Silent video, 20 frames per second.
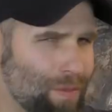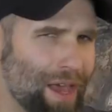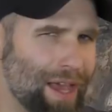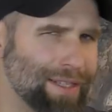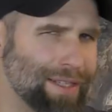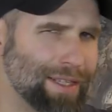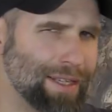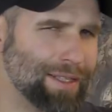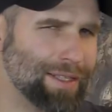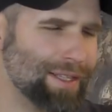
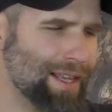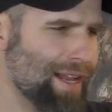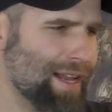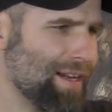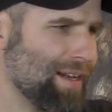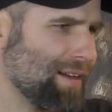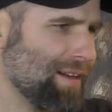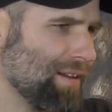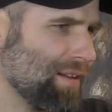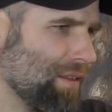As I said
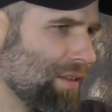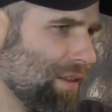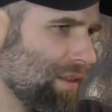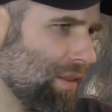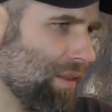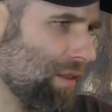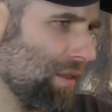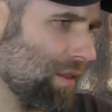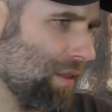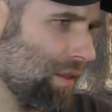in
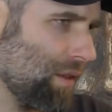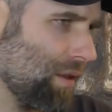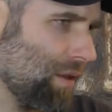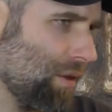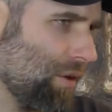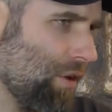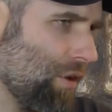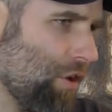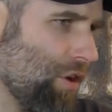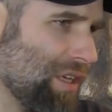
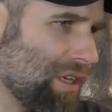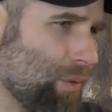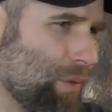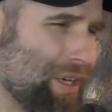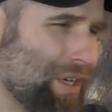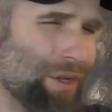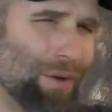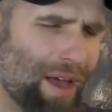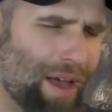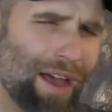an earlier
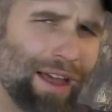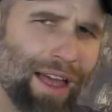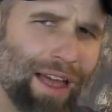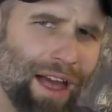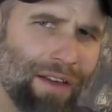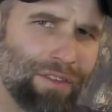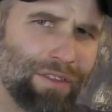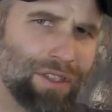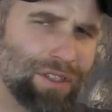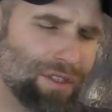video, I
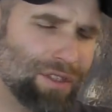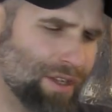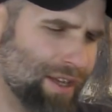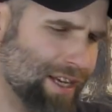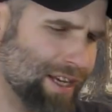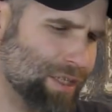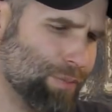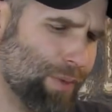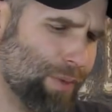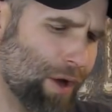haven't
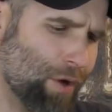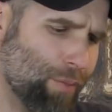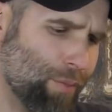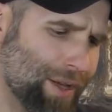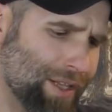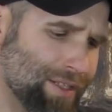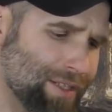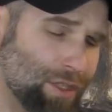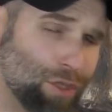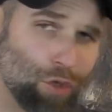
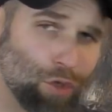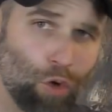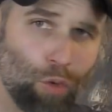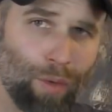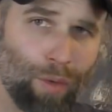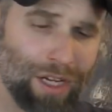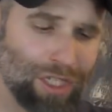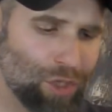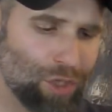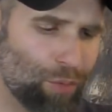experimented so
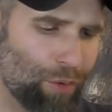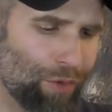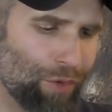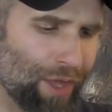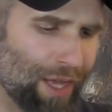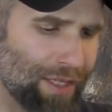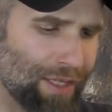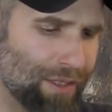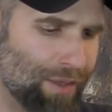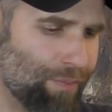much with
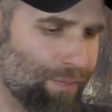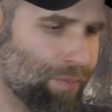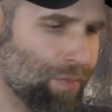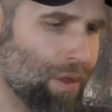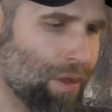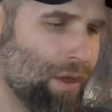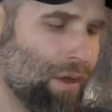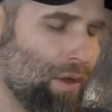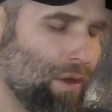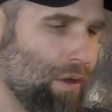that.
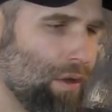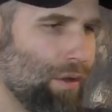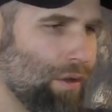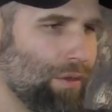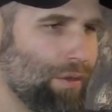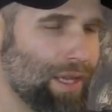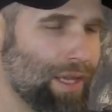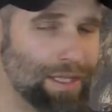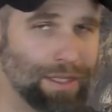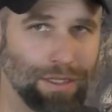
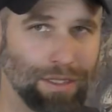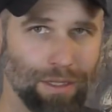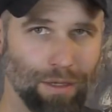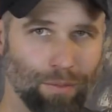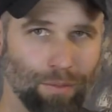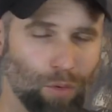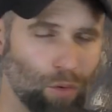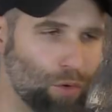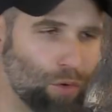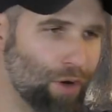That's a
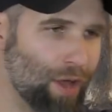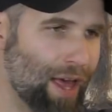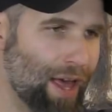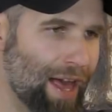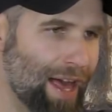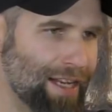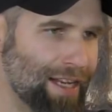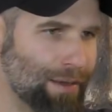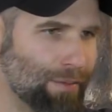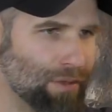more
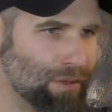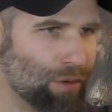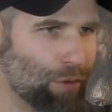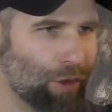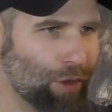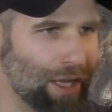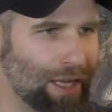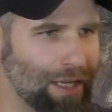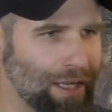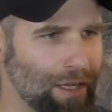Adams
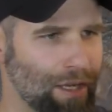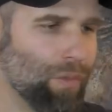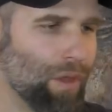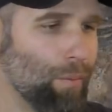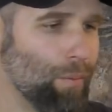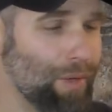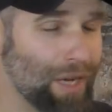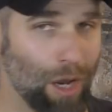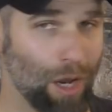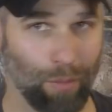thing,
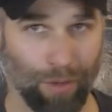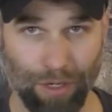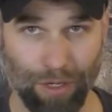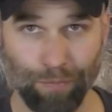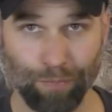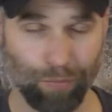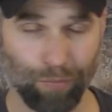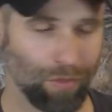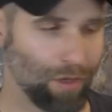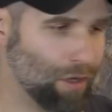but I will
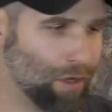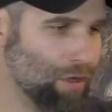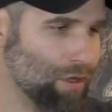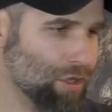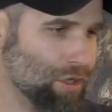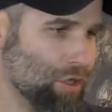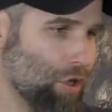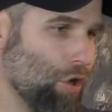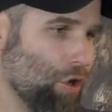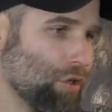
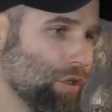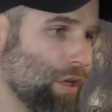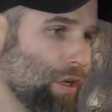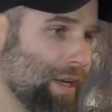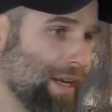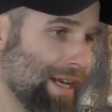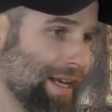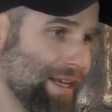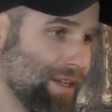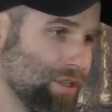
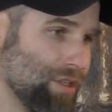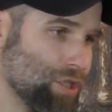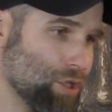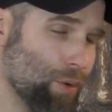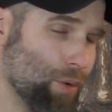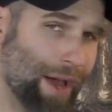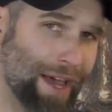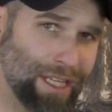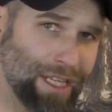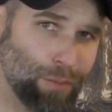certainly
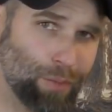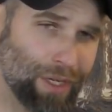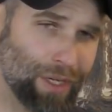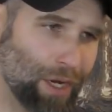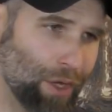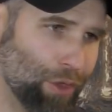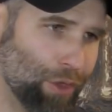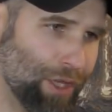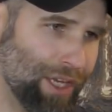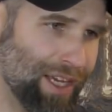try it when
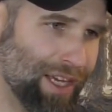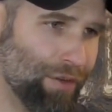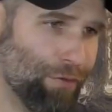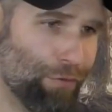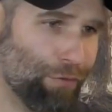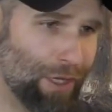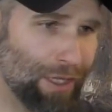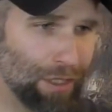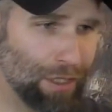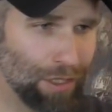I think it
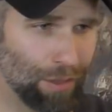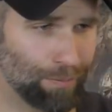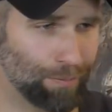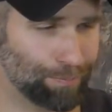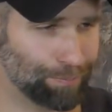fits.